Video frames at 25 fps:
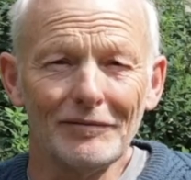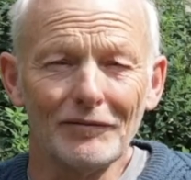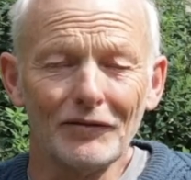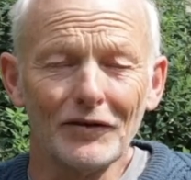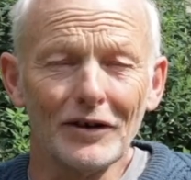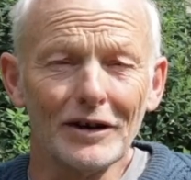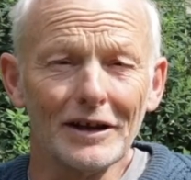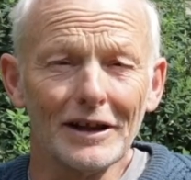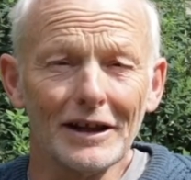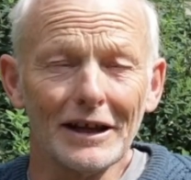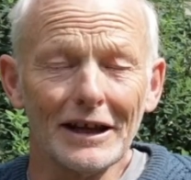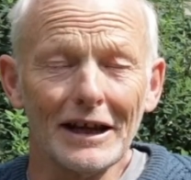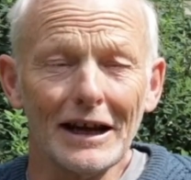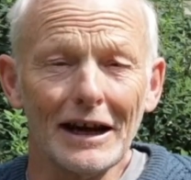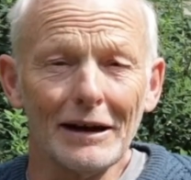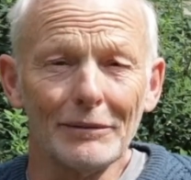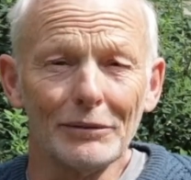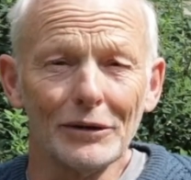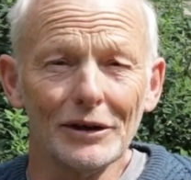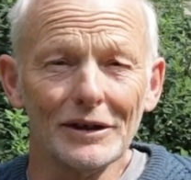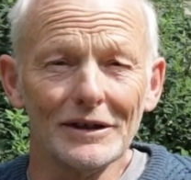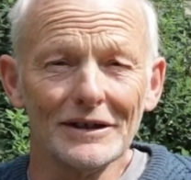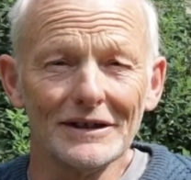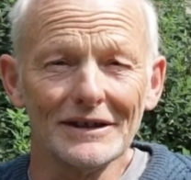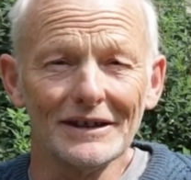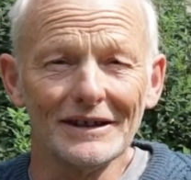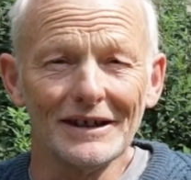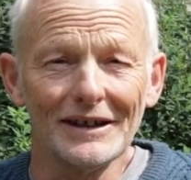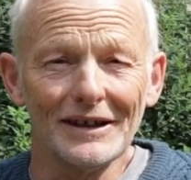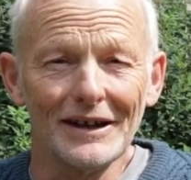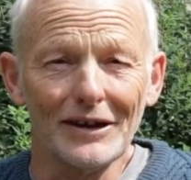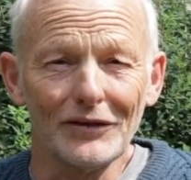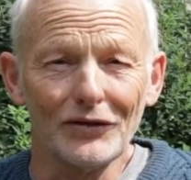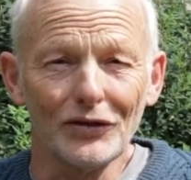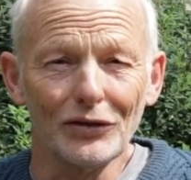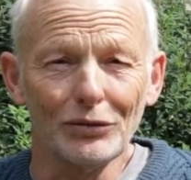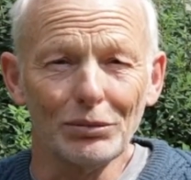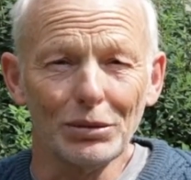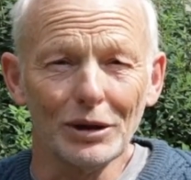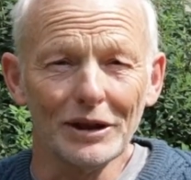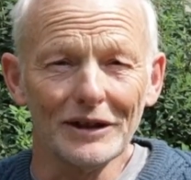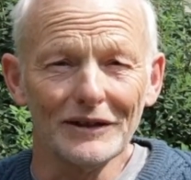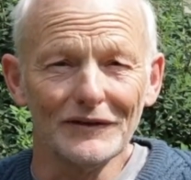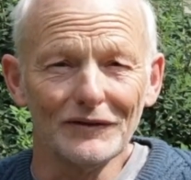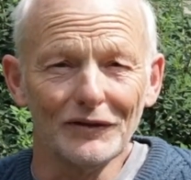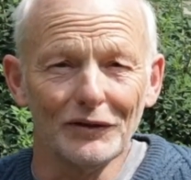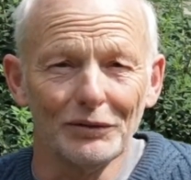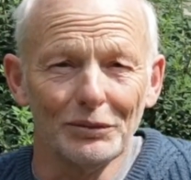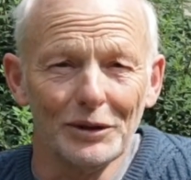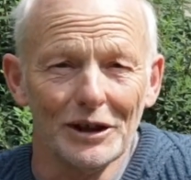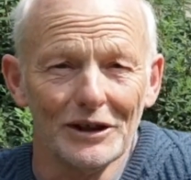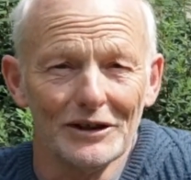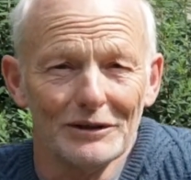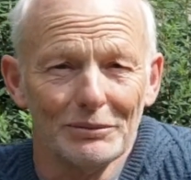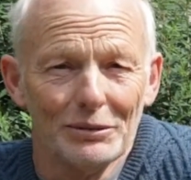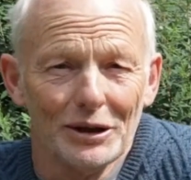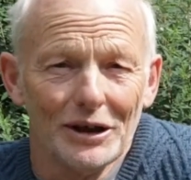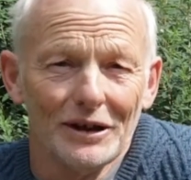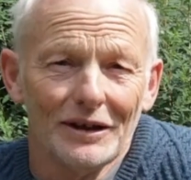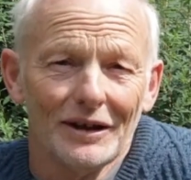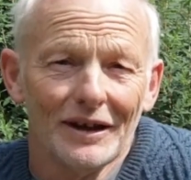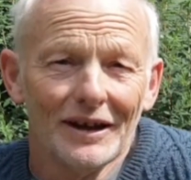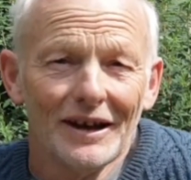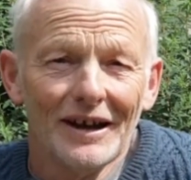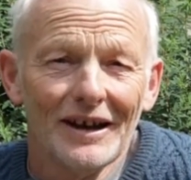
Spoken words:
front of the camera isn't a natural place for me to be.